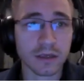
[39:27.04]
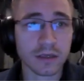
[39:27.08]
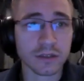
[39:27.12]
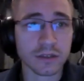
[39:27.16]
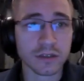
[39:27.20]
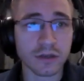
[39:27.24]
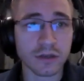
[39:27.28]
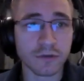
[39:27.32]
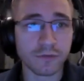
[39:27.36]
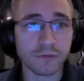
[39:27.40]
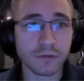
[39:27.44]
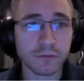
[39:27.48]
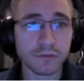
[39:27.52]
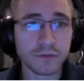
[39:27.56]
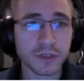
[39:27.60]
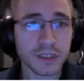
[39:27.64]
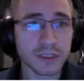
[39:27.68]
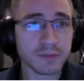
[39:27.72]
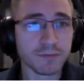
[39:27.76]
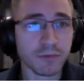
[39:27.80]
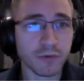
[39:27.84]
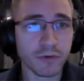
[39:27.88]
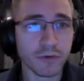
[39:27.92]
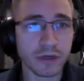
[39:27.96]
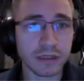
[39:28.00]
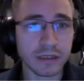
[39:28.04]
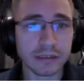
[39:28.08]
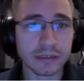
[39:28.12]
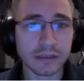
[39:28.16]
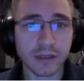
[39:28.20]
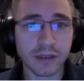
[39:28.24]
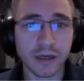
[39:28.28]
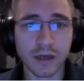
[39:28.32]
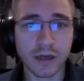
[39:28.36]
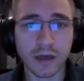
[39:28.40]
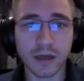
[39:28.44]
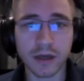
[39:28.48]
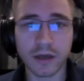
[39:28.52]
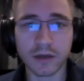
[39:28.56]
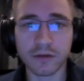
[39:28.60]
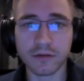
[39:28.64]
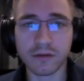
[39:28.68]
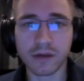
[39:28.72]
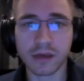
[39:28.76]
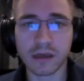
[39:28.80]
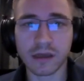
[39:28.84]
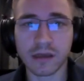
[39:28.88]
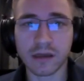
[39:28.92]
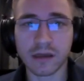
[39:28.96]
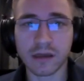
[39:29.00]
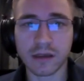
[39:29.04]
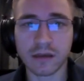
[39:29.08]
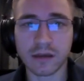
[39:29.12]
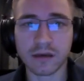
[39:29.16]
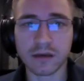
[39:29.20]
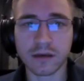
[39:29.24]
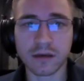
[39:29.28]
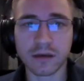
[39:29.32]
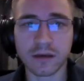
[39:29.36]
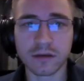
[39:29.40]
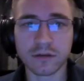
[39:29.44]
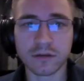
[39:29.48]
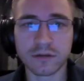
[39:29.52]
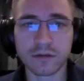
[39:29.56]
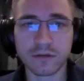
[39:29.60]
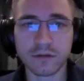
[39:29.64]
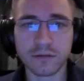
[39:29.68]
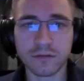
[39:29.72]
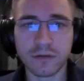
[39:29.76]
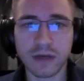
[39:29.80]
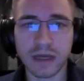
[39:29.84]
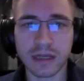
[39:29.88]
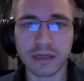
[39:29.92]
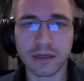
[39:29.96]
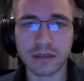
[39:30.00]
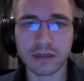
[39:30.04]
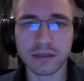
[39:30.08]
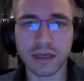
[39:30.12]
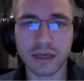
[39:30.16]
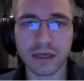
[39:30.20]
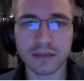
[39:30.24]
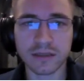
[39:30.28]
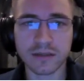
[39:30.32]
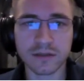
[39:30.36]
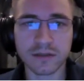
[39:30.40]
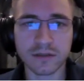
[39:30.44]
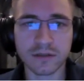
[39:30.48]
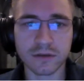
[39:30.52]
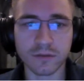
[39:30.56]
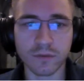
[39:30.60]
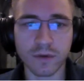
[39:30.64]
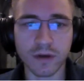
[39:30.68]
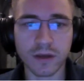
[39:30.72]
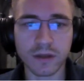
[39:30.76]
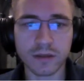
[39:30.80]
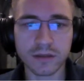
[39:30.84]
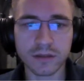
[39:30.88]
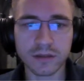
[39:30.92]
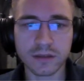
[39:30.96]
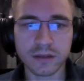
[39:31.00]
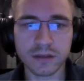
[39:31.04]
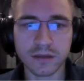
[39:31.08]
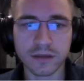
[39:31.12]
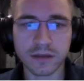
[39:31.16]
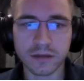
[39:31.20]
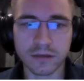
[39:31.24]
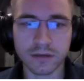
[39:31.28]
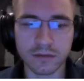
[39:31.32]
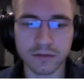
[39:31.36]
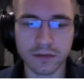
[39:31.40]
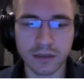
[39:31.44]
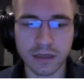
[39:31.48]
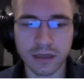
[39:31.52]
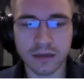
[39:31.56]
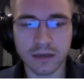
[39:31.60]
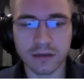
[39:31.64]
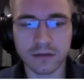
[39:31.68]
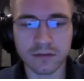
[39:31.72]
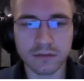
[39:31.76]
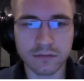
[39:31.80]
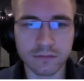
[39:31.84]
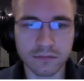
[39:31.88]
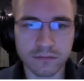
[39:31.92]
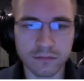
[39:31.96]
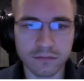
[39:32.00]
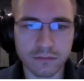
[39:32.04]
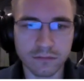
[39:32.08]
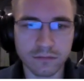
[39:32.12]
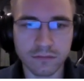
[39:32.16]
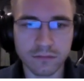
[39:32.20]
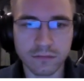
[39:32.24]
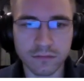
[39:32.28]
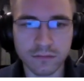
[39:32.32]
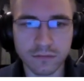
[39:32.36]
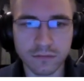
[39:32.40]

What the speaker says: So from this point, you can do any tests you want. You can